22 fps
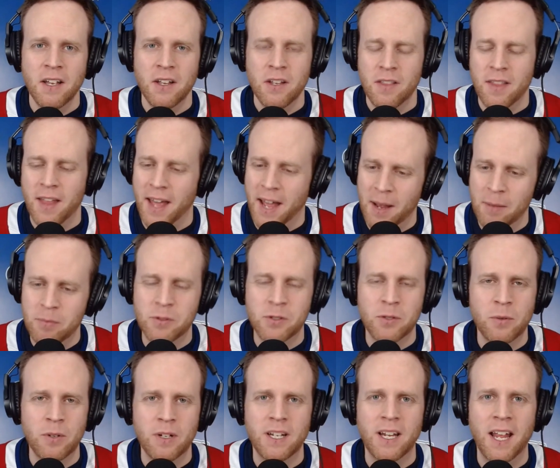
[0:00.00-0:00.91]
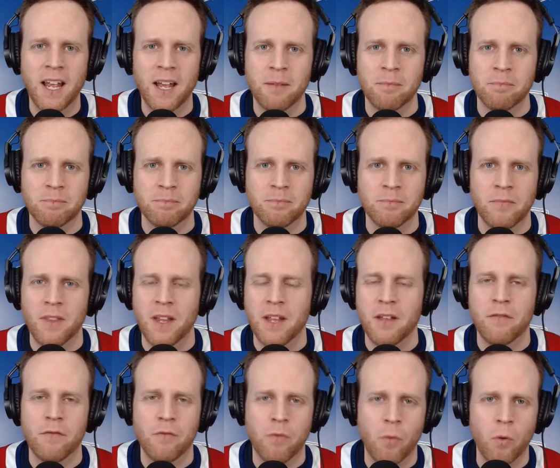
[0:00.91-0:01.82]
The Habs do it again. They
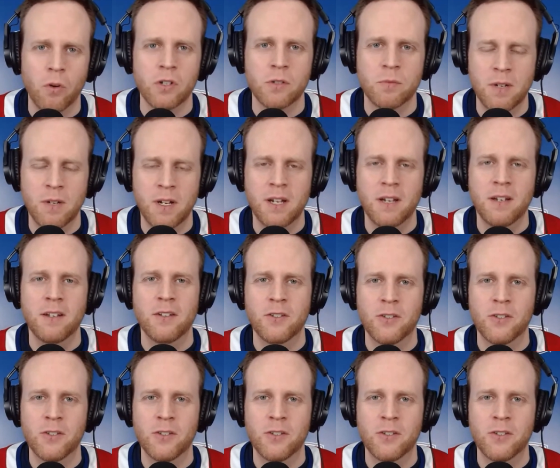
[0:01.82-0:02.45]
force me